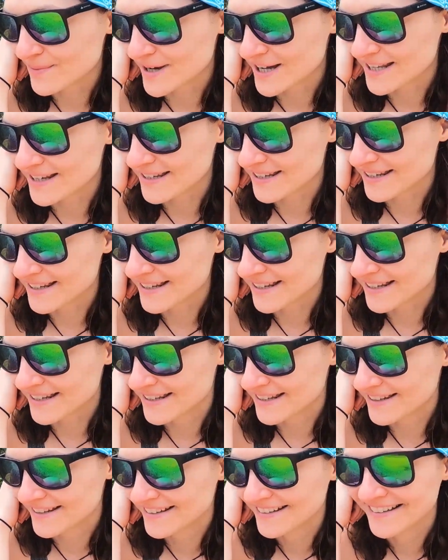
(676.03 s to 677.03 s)
when
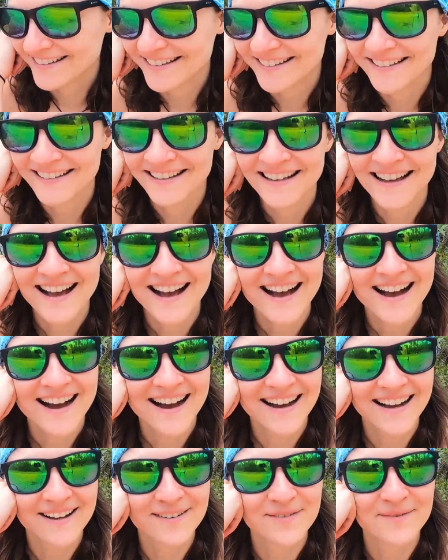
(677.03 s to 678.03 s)

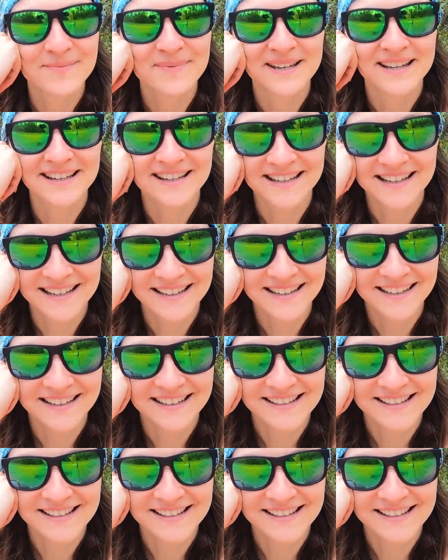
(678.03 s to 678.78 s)
I would be